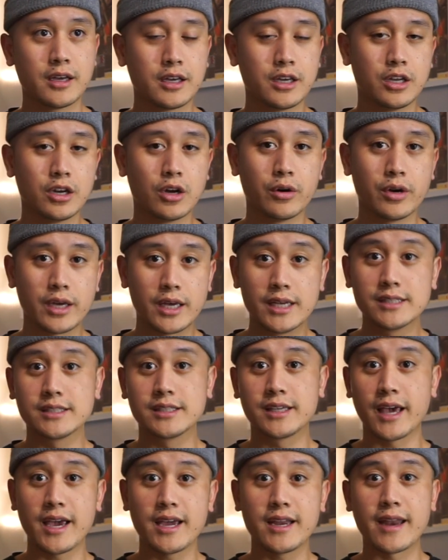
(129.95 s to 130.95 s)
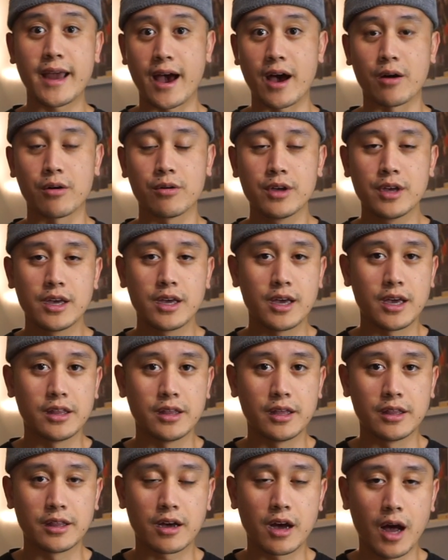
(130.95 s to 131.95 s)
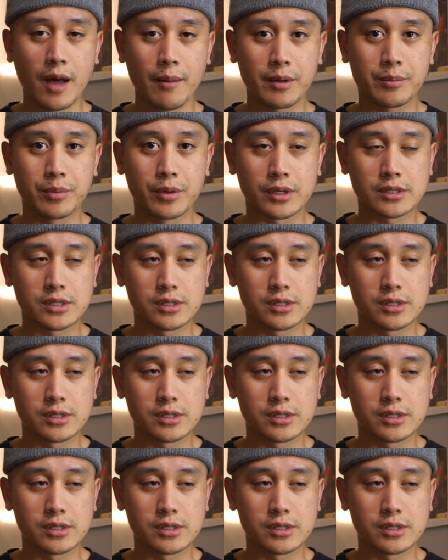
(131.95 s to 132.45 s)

you know, is gay now in the comic book.